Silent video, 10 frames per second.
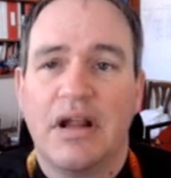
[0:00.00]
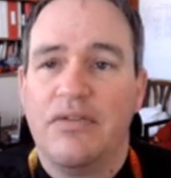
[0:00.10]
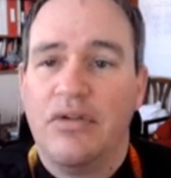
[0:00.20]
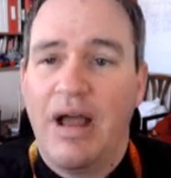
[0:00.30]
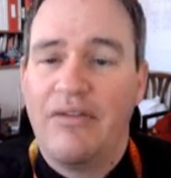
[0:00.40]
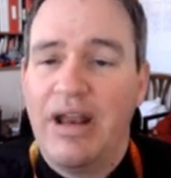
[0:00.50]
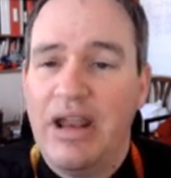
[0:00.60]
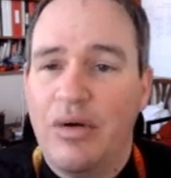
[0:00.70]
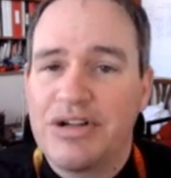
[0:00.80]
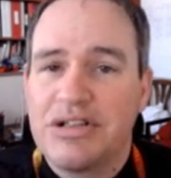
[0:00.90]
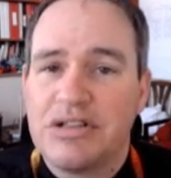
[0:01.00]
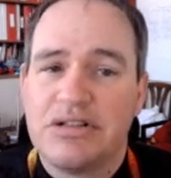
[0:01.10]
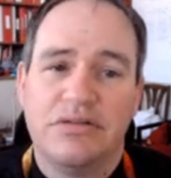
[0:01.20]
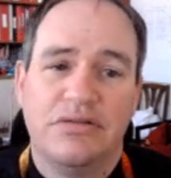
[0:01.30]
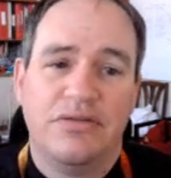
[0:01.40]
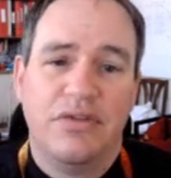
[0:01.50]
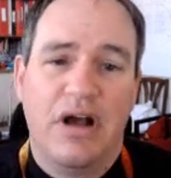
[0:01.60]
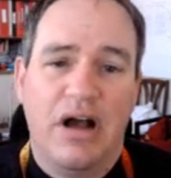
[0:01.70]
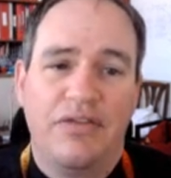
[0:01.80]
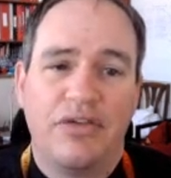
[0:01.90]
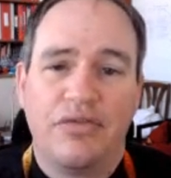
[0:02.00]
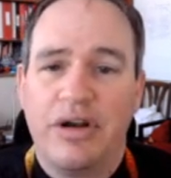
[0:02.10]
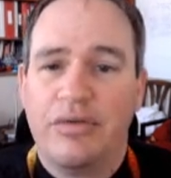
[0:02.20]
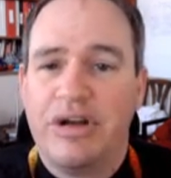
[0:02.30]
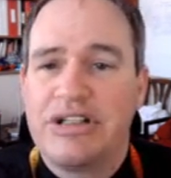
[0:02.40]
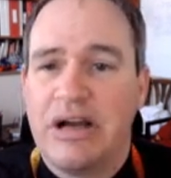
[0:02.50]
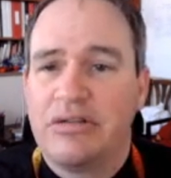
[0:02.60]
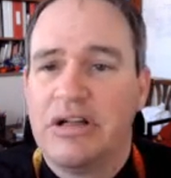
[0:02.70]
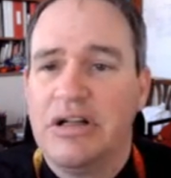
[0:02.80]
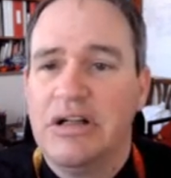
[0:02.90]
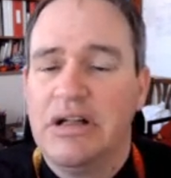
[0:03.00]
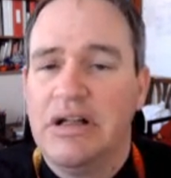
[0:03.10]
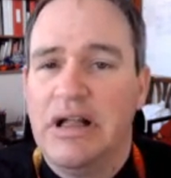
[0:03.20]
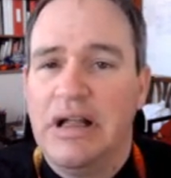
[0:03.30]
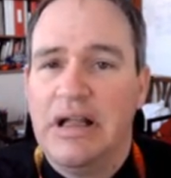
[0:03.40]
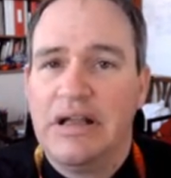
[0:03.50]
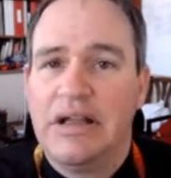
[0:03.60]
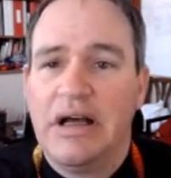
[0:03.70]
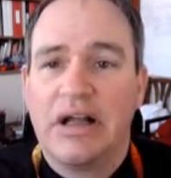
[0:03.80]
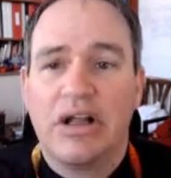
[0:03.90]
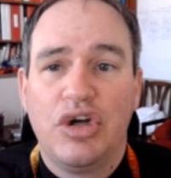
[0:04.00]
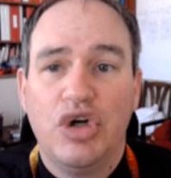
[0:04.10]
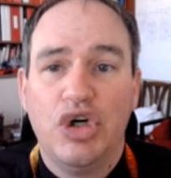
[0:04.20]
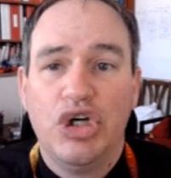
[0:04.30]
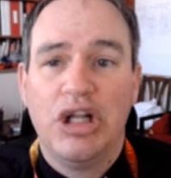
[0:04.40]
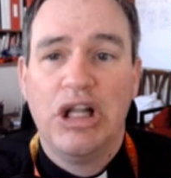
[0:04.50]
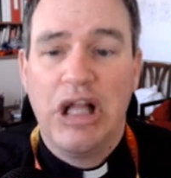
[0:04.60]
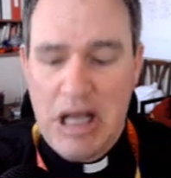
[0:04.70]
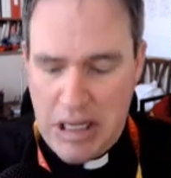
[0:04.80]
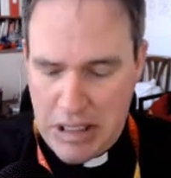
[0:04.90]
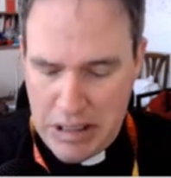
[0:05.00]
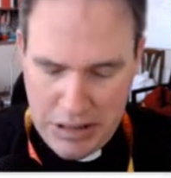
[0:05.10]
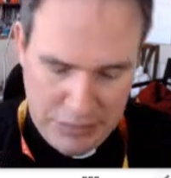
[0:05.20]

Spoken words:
If you have any questions, feel free to reach out, and good luck.